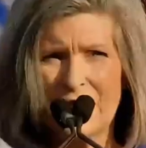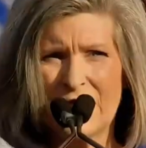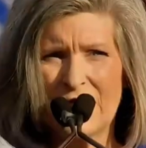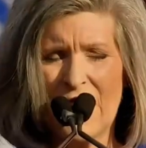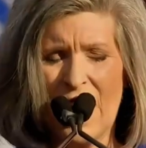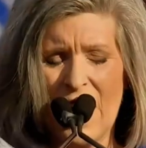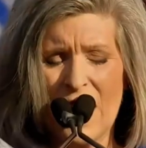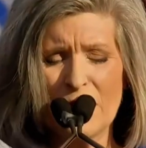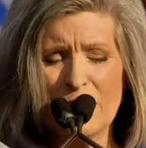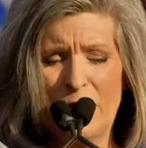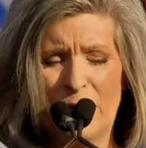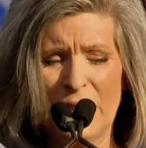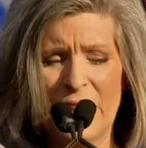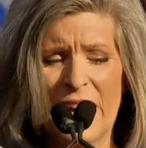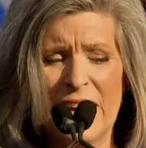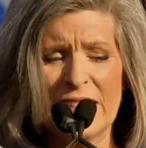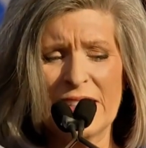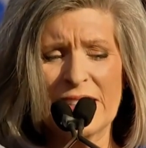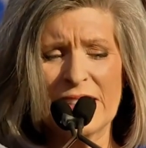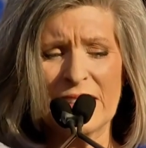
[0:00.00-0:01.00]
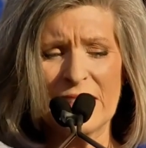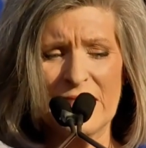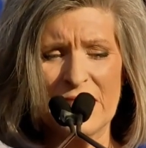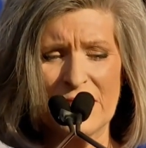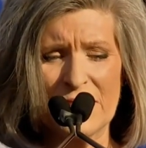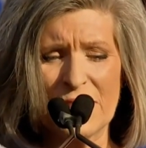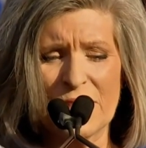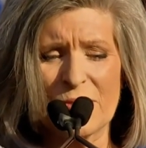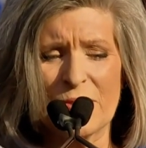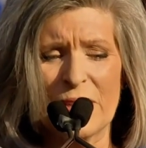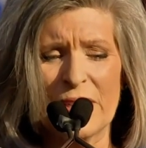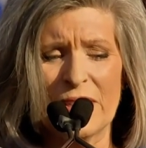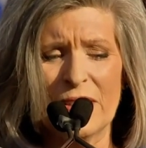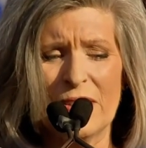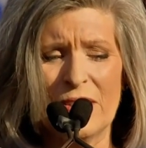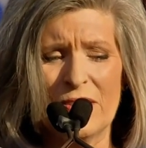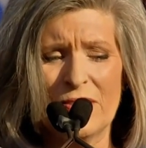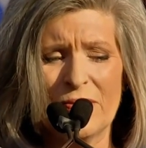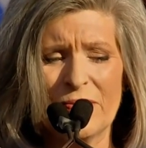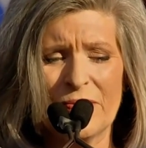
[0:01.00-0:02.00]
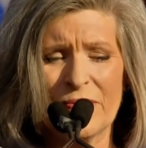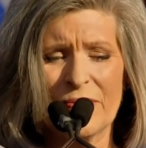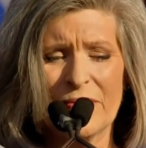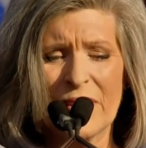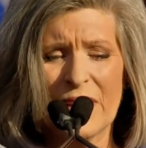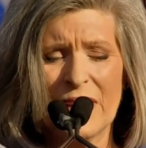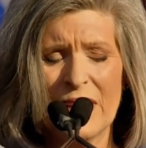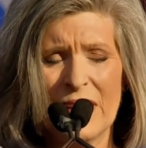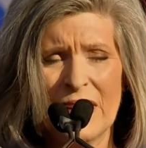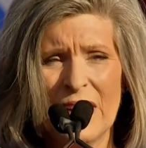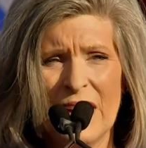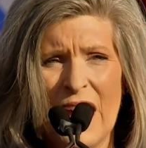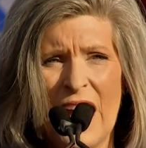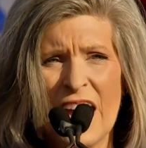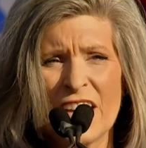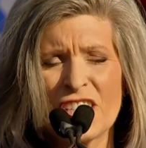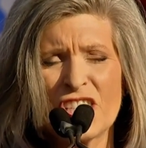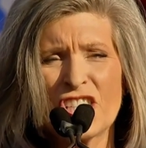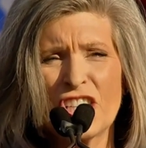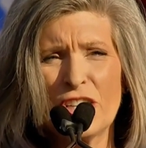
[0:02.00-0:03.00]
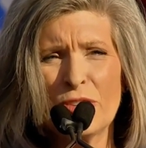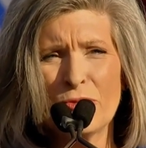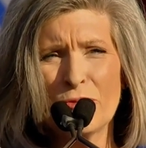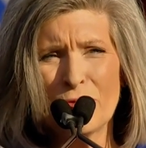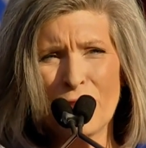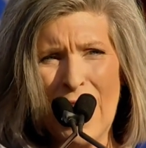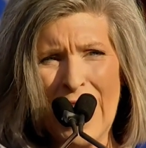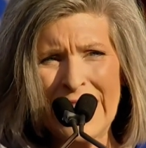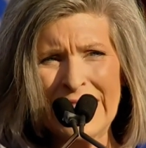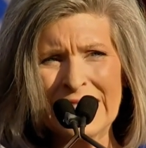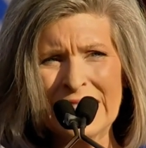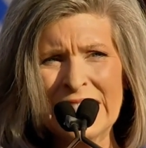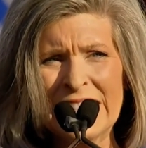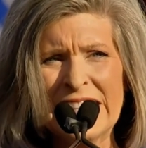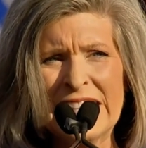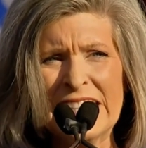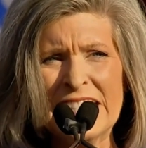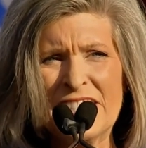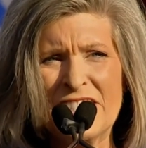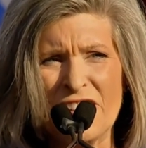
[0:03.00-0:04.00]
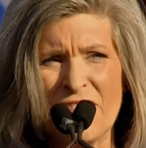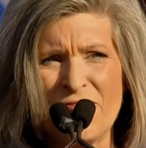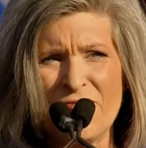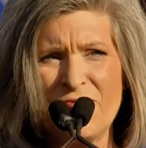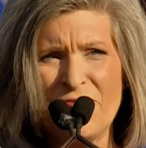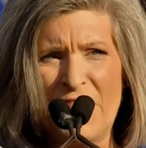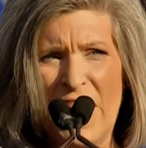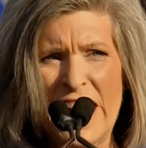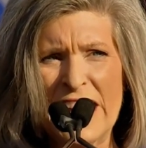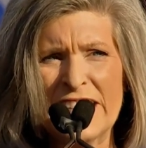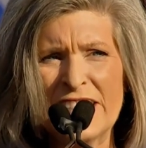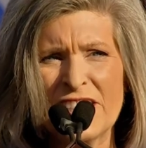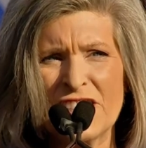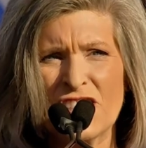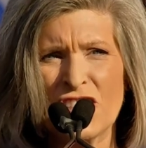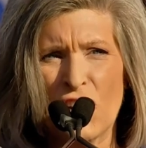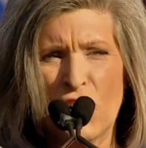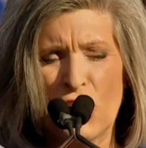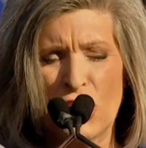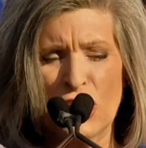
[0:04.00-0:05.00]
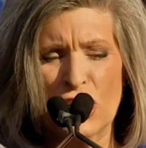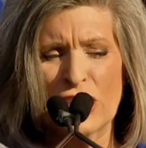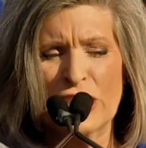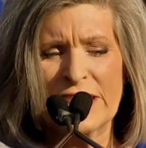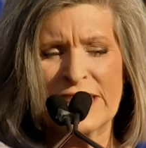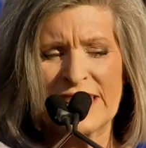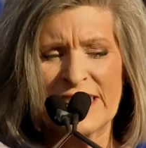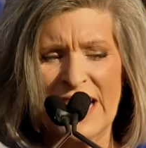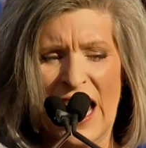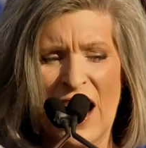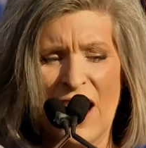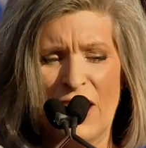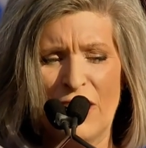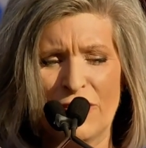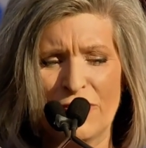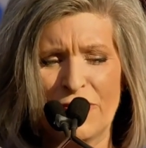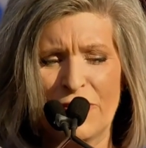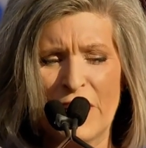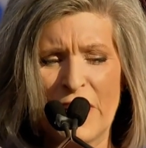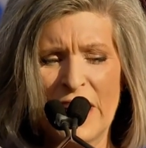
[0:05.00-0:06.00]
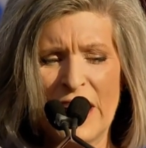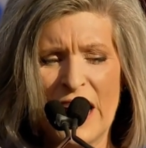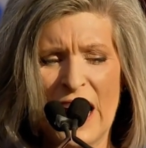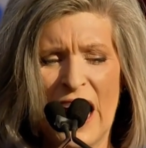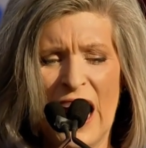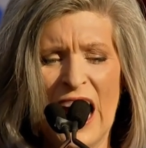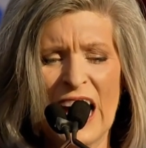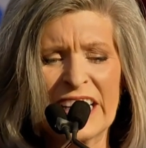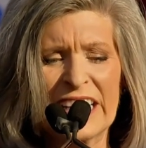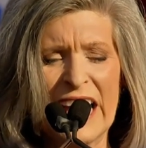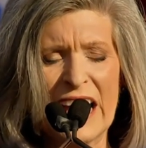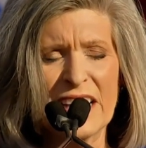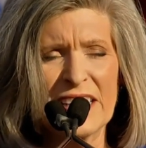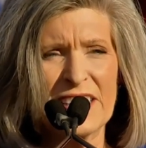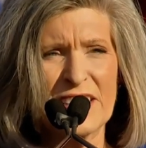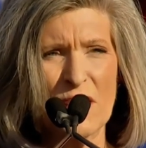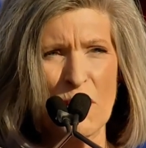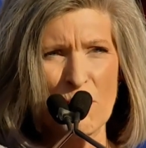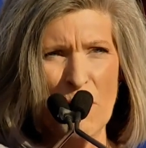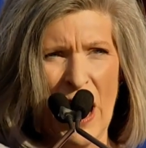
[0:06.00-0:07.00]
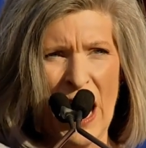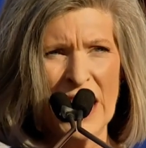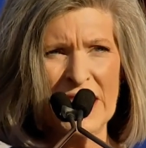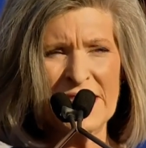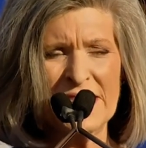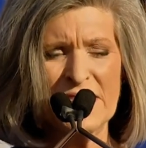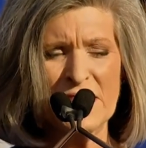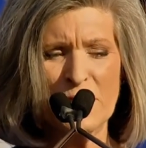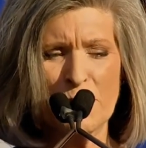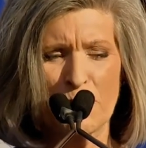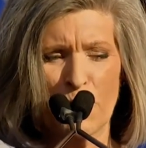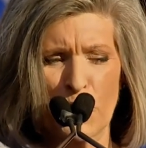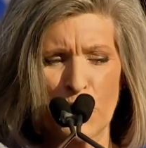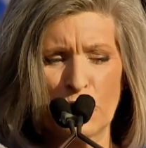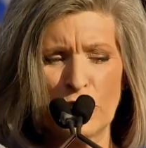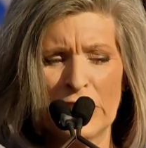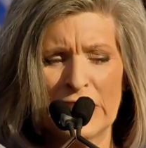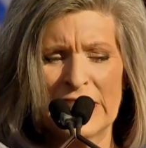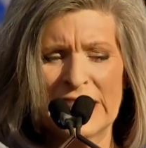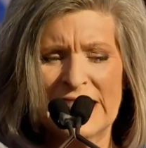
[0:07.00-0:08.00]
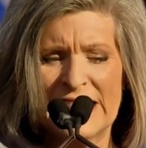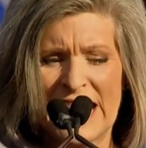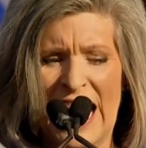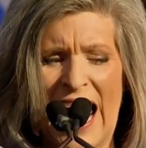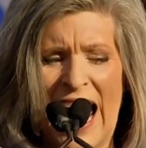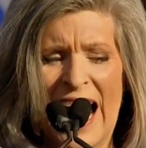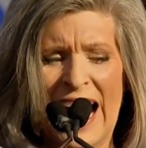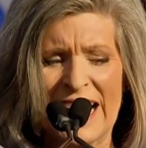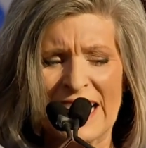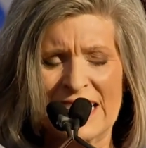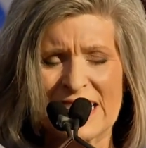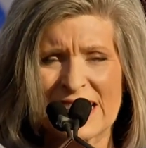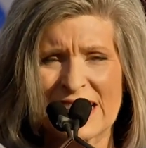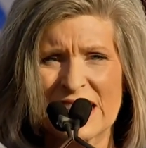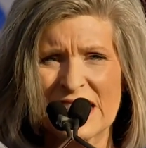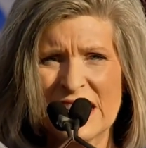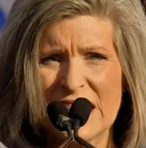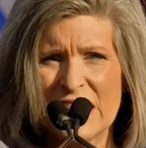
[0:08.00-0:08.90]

God bless Israel. As she rightly defends herself against Hamas's brutal attacks,